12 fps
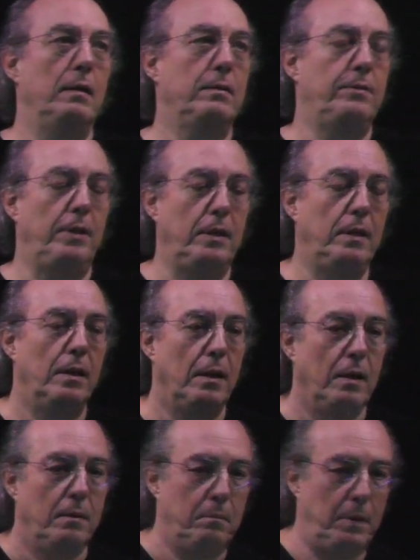t
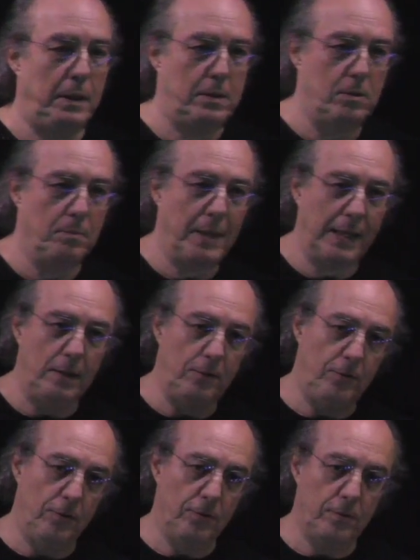means the
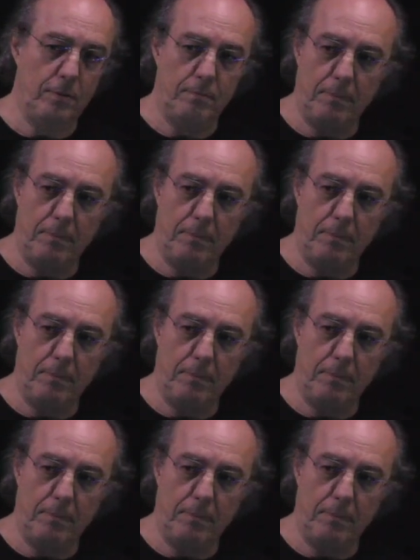magnitude,